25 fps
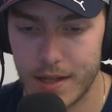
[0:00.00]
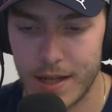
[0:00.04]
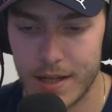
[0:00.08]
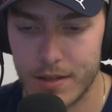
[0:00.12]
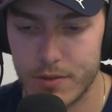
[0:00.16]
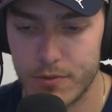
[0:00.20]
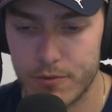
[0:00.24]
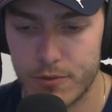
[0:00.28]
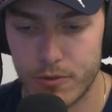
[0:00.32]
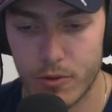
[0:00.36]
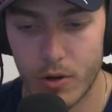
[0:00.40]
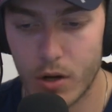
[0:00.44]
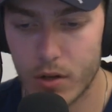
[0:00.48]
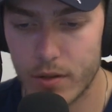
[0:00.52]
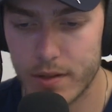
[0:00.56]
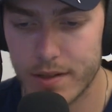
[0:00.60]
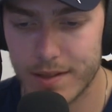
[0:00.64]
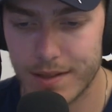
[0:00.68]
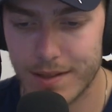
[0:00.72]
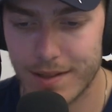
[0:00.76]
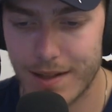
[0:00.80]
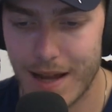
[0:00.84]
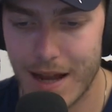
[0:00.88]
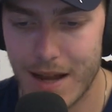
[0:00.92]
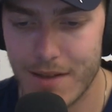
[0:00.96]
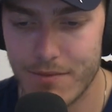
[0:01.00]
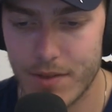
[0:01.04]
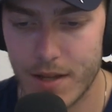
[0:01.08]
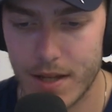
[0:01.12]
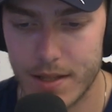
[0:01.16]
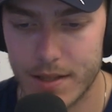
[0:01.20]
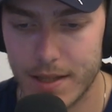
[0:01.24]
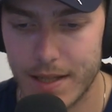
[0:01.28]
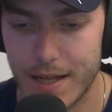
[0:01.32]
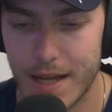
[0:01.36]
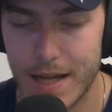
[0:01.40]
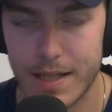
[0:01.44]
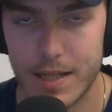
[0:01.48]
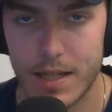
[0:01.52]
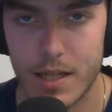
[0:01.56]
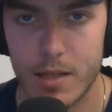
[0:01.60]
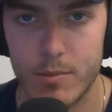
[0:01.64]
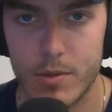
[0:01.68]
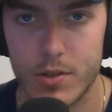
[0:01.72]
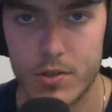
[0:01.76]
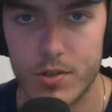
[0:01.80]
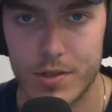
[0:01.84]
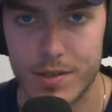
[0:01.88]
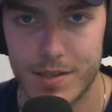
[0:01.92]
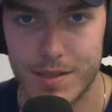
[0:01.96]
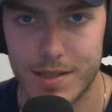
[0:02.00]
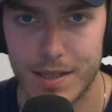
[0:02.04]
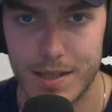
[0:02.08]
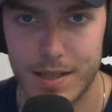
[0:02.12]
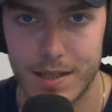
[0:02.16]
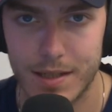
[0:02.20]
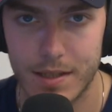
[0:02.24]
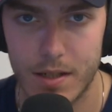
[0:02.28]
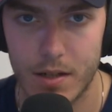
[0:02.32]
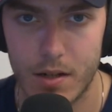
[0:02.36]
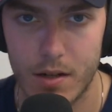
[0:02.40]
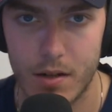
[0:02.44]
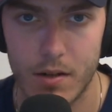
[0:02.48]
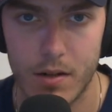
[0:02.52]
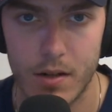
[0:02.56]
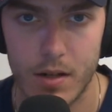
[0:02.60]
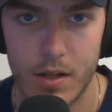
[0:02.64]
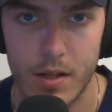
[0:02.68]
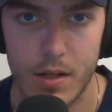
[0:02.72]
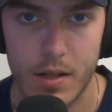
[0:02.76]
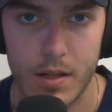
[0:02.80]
And Ferrari didn't have that. They had Kimi just sitting there.